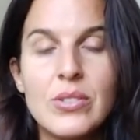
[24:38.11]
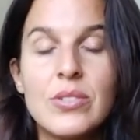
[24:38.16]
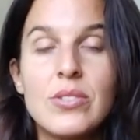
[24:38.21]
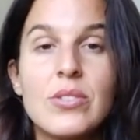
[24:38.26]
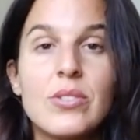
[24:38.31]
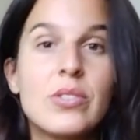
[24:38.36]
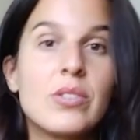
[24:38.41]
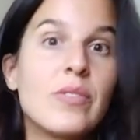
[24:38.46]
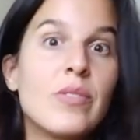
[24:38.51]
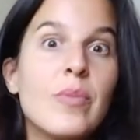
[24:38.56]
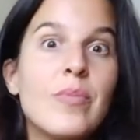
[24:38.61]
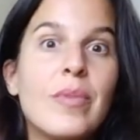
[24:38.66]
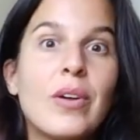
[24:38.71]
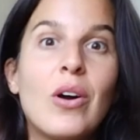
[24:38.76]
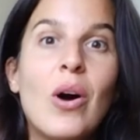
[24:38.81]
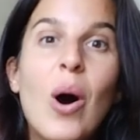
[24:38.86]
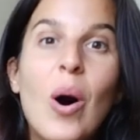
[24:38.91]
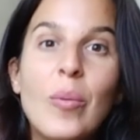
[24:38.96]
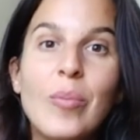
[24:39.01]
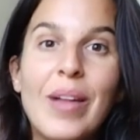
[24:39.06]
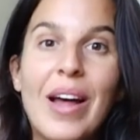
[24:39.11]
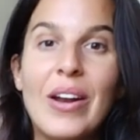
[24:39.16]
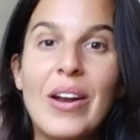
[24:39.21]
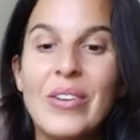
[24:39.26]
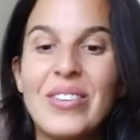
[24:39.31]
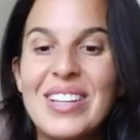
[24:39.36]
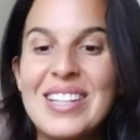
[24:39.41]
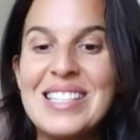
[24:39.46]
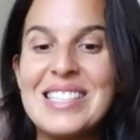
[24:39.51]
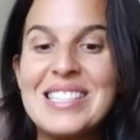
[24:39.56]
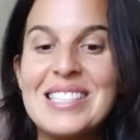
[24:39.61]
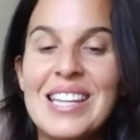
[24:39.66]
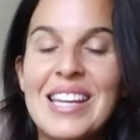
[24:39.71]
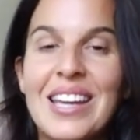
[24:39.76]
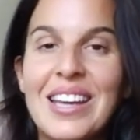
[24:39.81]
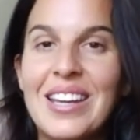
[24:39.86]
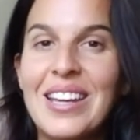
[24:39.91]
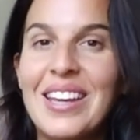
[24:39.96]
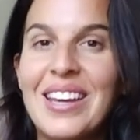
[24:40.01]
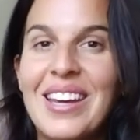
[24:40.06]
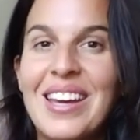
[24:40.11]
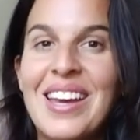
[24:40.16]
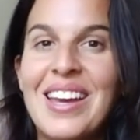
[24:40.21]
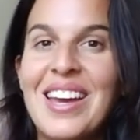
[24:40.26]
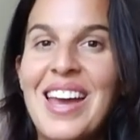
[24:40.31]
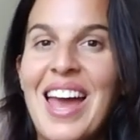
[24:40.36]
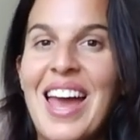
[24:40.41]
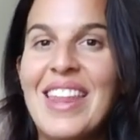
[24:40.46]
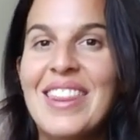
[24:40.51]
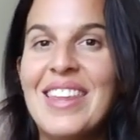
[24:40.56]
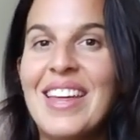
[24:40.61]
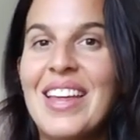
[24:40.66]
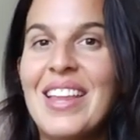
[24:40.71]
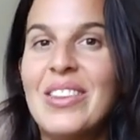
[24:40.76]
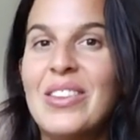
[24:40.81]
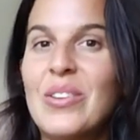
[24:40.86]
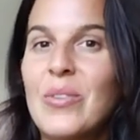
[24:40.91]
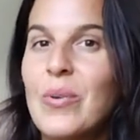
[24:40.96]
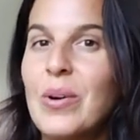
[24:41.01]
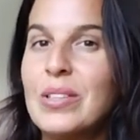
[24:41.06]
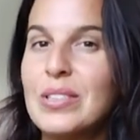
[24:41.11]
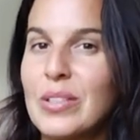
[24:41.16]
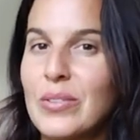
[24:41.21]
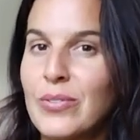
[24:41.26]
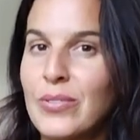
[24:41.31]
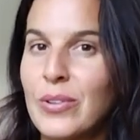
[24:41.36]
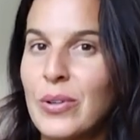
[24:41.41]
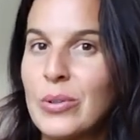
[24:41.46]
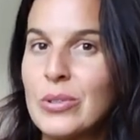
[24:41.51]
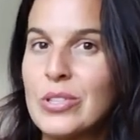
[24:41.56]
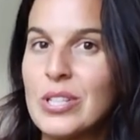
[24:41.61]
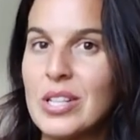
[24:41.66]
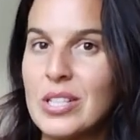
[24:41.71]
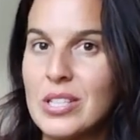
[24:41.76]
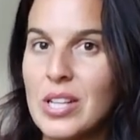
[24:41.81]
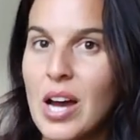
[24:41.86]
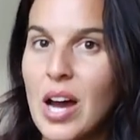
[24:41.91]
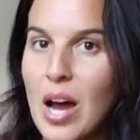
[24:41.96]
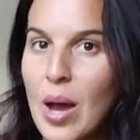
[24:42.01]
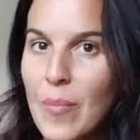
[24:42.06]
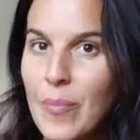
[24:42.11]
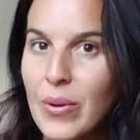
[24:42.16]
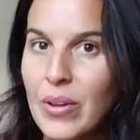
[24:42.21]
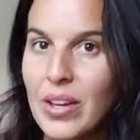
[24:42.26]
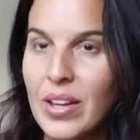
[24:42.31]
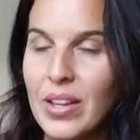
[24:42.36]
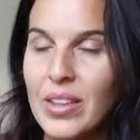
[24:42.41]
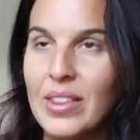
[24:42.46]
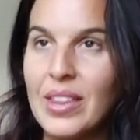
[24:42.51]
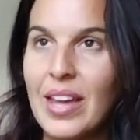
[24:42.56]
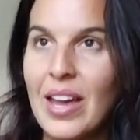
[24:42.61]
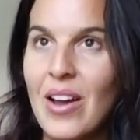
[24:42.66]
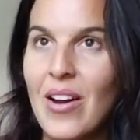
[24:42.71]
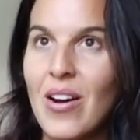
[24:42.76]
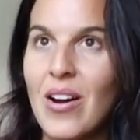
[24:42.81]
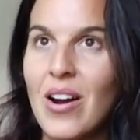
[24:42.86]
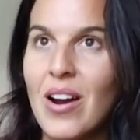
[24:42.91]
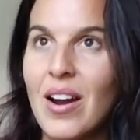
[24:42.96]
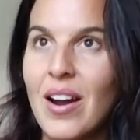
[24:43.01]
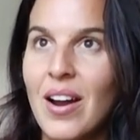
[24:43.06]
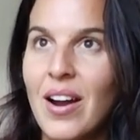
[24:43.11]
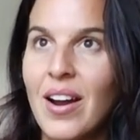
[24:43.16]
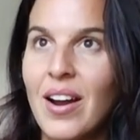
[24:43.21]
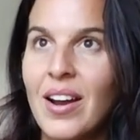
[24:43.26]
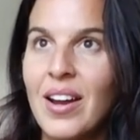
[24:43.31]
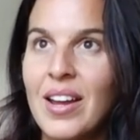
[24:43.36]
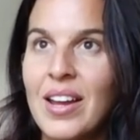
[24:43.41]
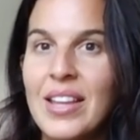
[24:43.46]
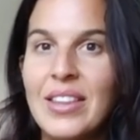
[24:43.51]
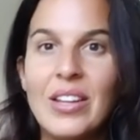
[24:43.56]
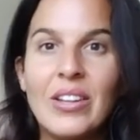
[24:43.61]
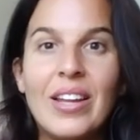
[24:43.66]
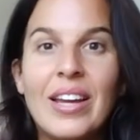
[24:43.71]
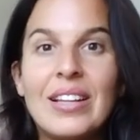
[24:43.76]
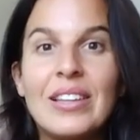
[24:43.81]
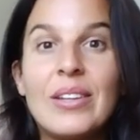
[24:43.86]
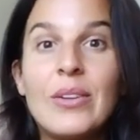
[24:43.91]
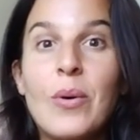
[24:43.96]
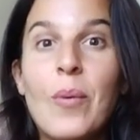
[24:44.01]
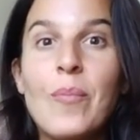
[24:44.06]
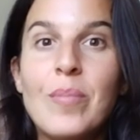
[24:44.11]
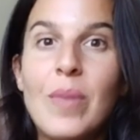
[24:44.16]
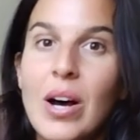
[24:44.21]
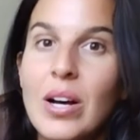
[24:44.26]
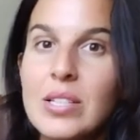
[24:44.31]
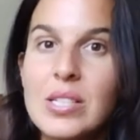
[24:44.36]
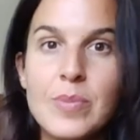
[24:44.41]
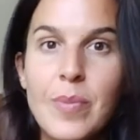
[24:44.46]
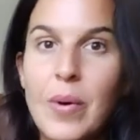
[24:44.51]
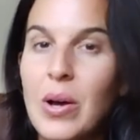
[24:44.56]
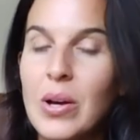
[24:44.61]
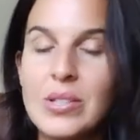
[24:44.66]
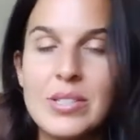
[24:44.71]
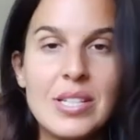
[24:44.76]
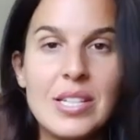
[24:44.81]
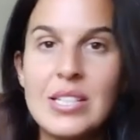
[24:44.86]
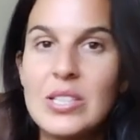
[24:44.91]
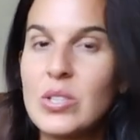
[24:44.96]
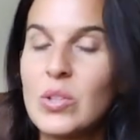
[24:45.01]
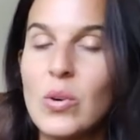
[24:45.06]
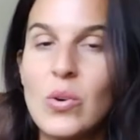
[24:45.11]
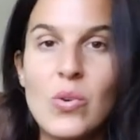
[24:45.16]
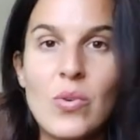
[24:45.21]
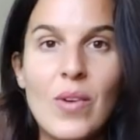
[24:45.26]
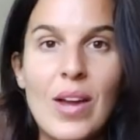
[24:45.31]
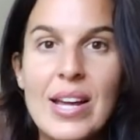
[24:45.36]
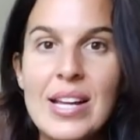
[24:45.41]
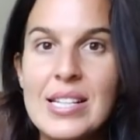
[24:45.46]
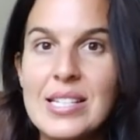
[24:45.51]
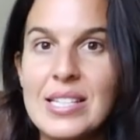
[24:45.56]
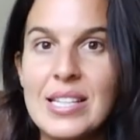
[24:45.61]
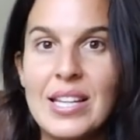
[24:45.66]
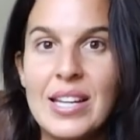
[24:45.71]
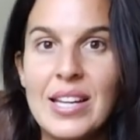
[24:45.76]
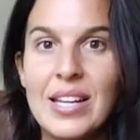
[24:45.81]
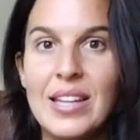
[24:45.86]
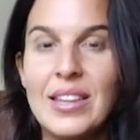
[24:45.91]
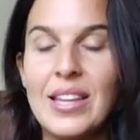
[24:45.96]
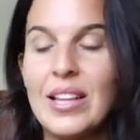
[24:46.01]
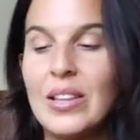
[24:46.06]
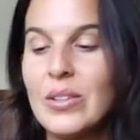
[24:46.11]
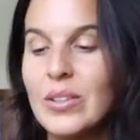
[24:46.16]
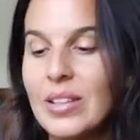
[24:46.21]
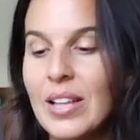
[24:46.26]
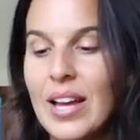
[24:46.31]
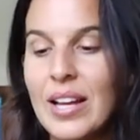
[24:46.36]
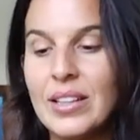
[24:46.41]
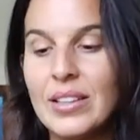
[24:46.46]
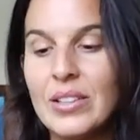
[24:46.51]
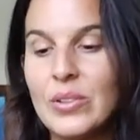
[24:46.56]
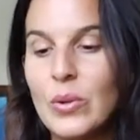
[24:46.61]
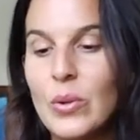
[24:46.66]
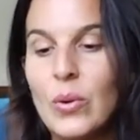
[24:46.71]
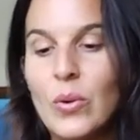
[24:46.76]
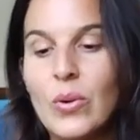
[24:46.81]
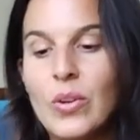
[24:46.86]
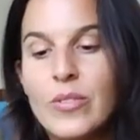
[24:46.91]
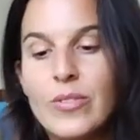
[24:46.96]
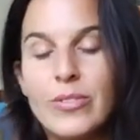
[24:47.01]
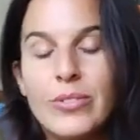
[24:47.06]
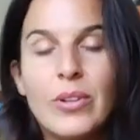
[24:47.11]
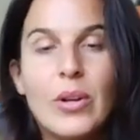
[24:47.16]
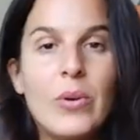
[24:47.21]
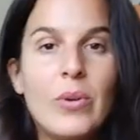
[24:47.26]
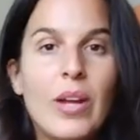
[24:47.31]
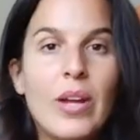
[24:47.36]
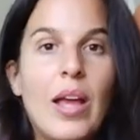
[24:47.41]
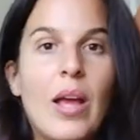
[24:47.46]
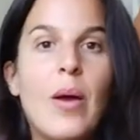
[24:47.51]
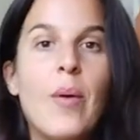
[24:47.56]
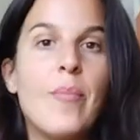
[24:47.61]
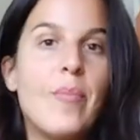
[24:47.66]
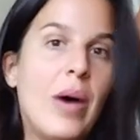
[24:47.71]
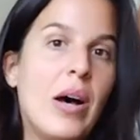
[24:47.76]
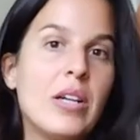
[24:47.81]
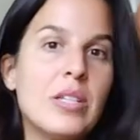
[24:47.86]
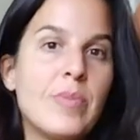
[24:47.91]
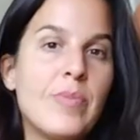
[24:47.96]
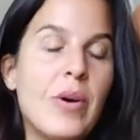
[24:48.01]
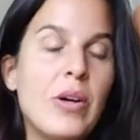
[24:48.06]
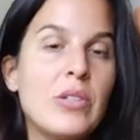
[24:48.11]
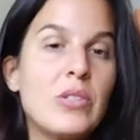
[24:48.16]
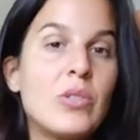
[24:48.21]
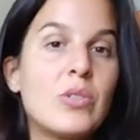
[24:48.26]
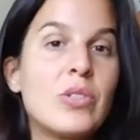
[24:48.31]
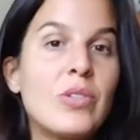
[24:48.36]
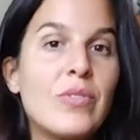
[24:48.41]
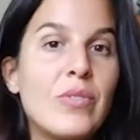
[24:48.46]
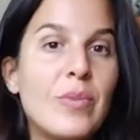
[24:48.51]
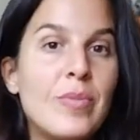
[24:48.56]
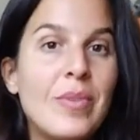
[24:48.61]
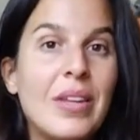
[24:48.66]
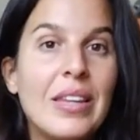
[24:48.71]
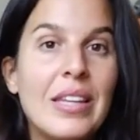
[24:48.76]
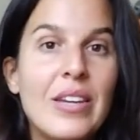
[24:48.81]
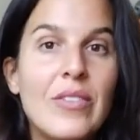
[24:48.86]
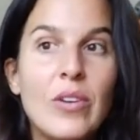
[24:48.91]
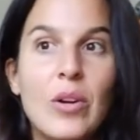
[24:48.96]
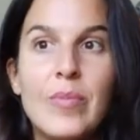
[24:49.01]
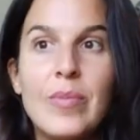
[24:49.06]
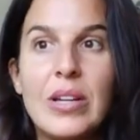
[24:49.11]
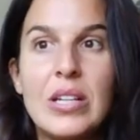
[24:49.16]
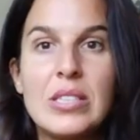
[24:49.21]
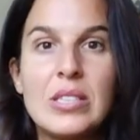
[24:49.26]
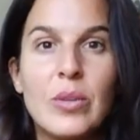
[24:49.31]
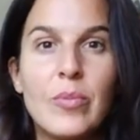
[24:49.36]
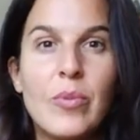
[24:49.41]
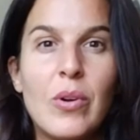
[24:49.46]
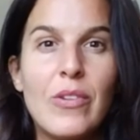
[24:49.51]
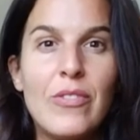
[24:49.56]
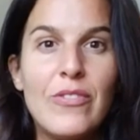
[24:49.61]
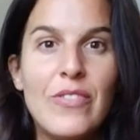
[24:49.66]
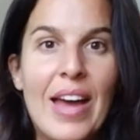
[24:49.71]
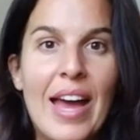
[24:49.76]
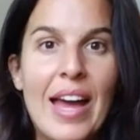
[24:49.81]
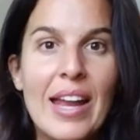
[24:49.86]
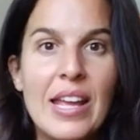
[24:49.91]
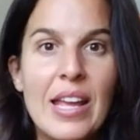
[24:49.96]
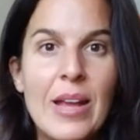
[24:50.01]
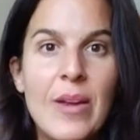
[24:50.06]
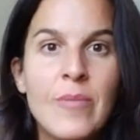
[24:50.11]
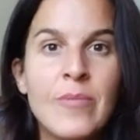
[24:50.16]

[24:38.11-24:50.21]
Those are from the gallbladder. They sink. And then the ones that float to the top, they are, they're like little moss balls. It's crazy. They look like little floating moss balls. Those are from the liver because they're more fatty.